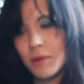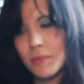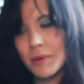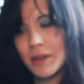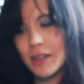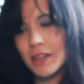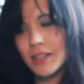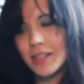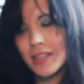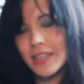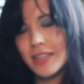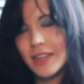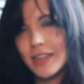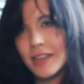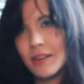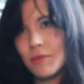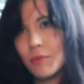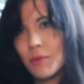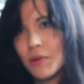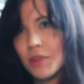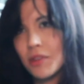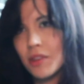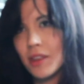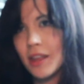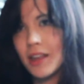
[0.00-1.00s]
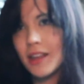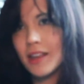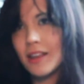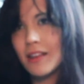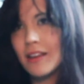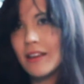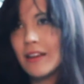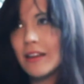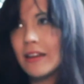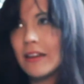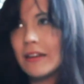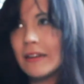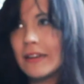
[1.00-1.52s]
I mean, you've seen it with like
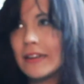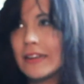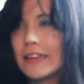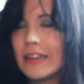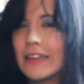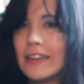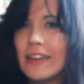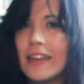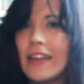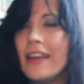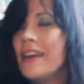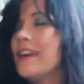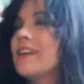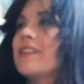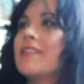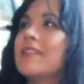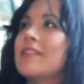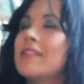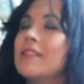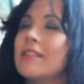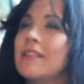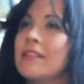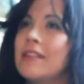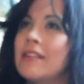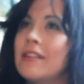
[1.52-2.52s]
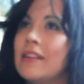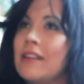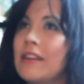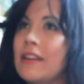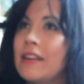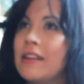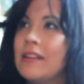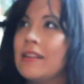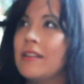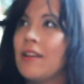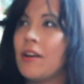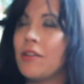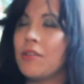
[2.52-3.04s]
Connect
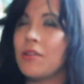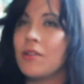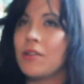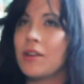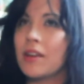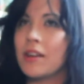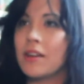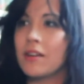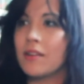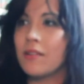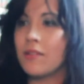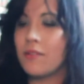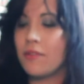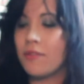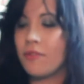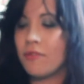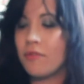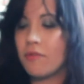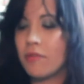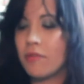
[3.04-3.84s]
and other kind of